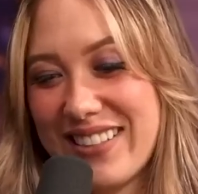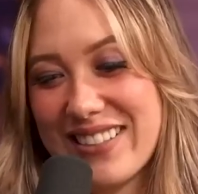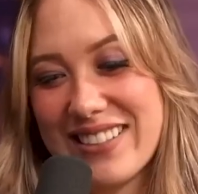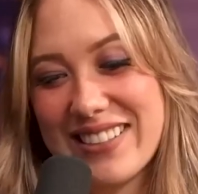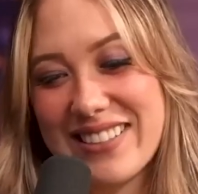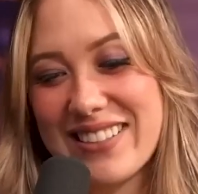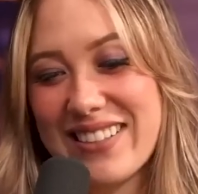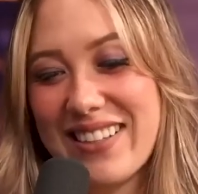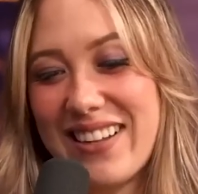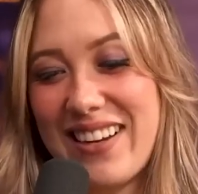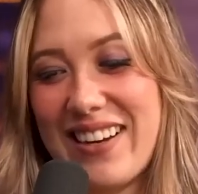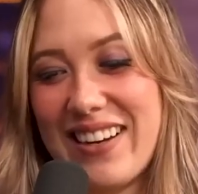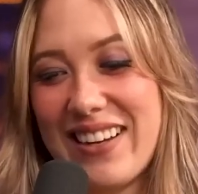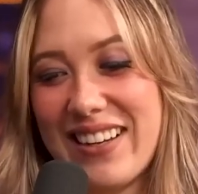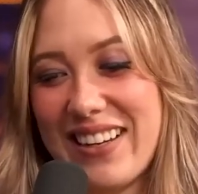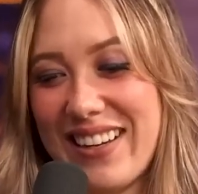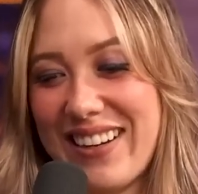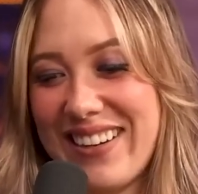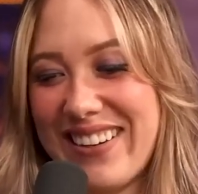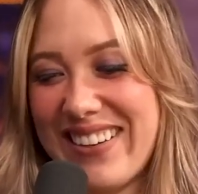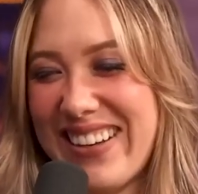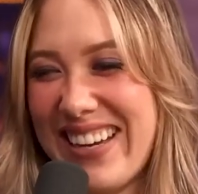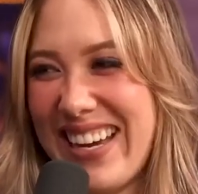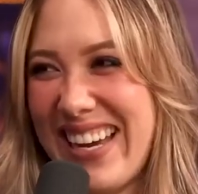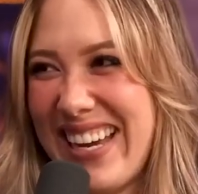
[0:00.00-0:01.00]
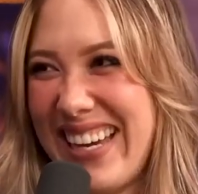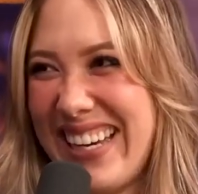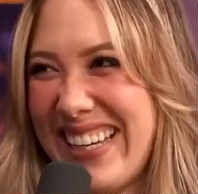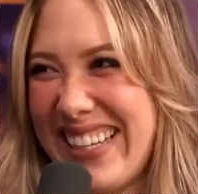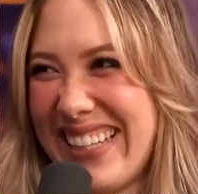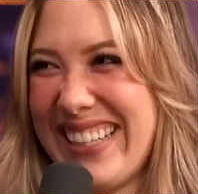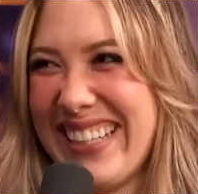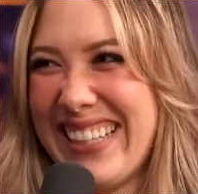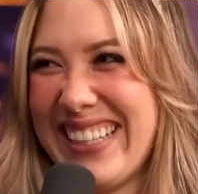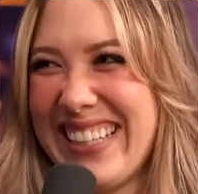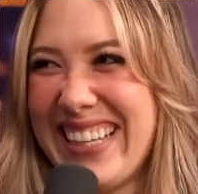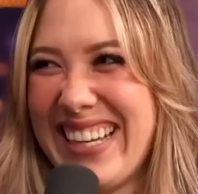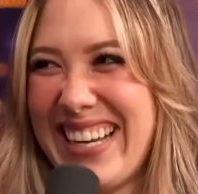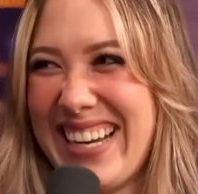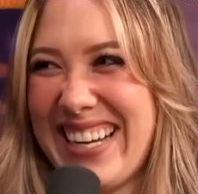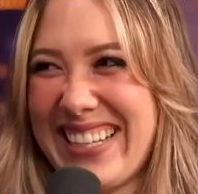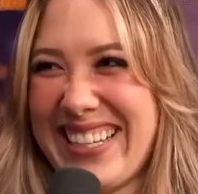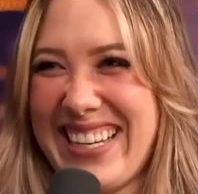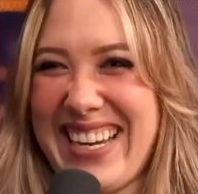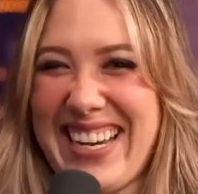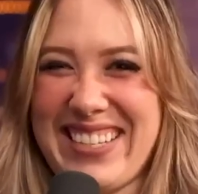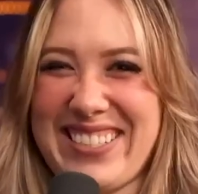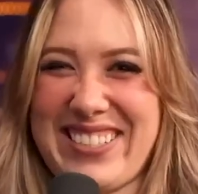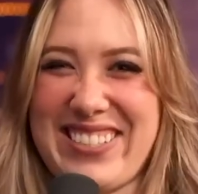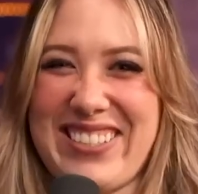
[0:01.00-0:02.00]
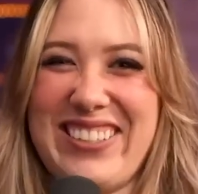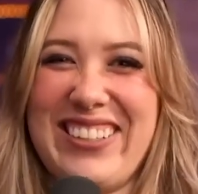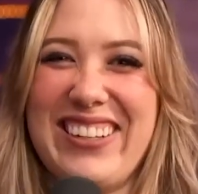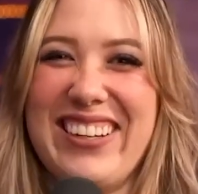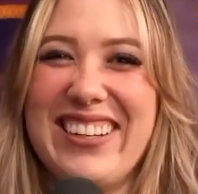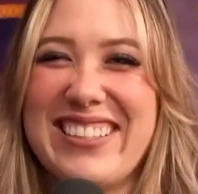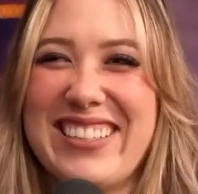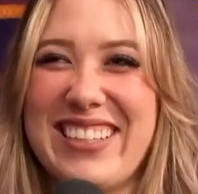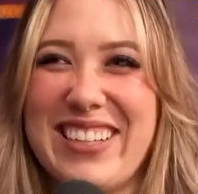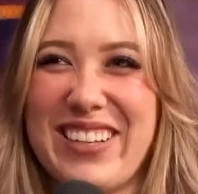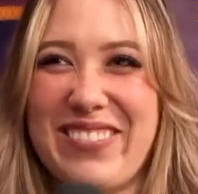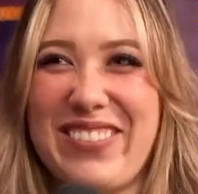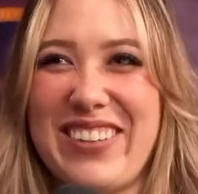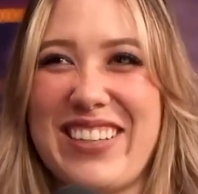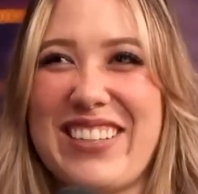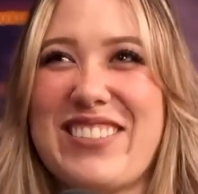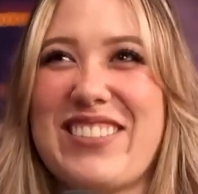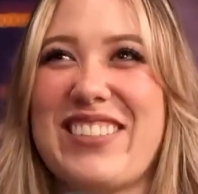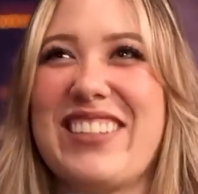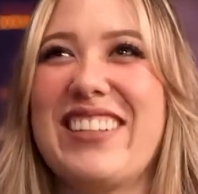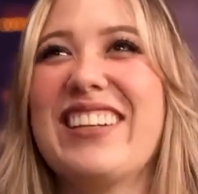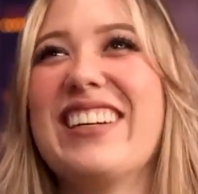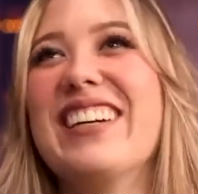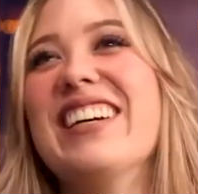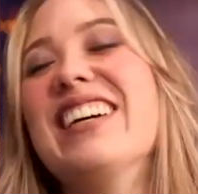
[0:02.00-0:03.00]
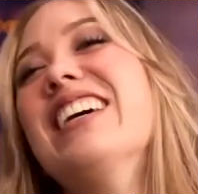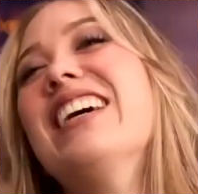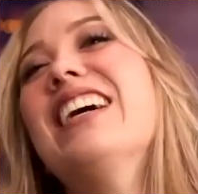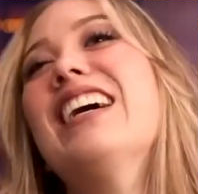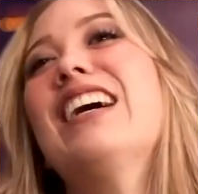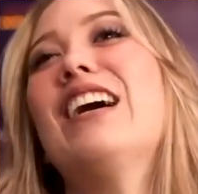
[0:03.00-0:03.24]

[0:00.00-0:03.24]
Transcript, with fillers: I just thought, you know, hey, oh, yeah, sure, I'll take a picture.